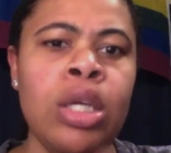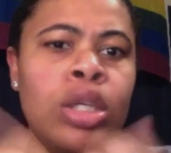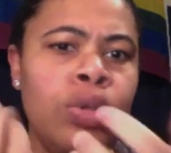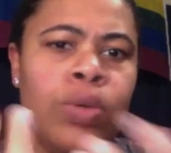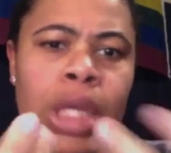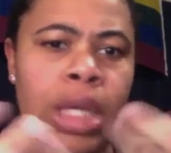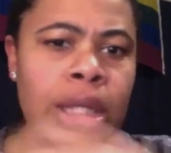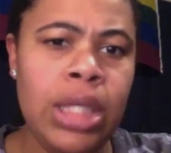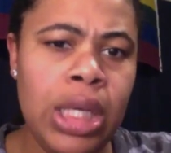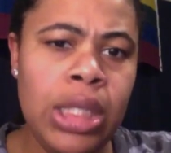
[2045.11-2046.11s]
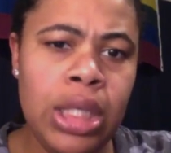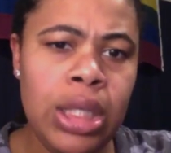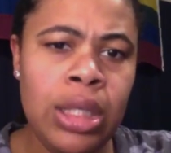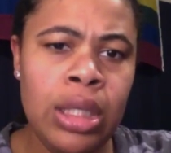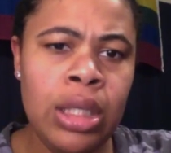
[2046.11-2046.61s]
You get
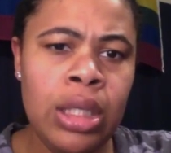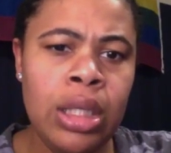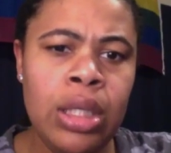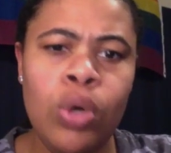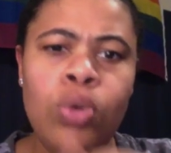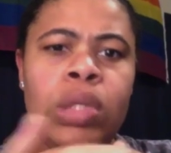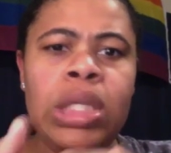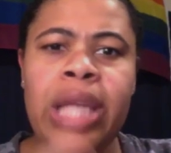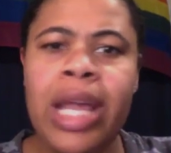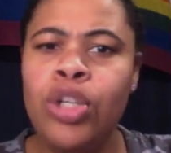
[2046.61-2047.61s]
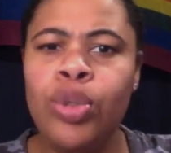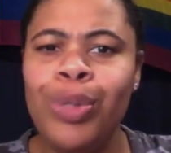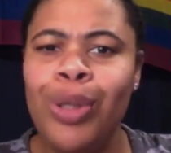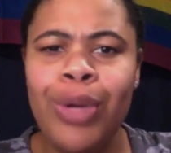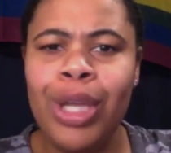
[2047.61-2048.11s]
attention. Who's to say that you
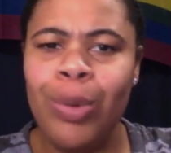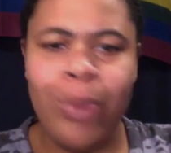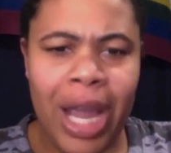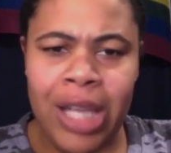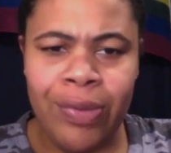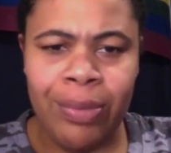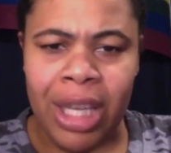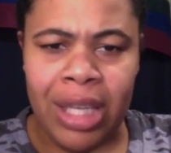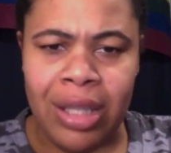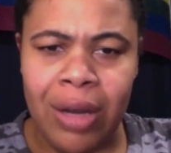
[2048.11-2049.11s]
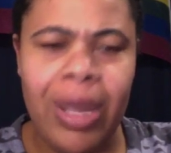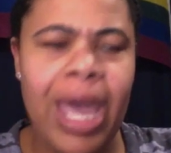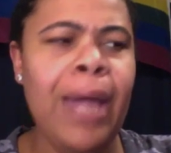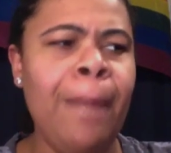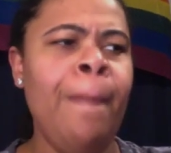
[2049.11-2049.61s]
was going to get a raise from this?
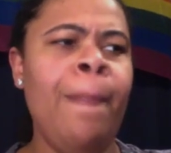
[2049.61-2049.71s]
Okay.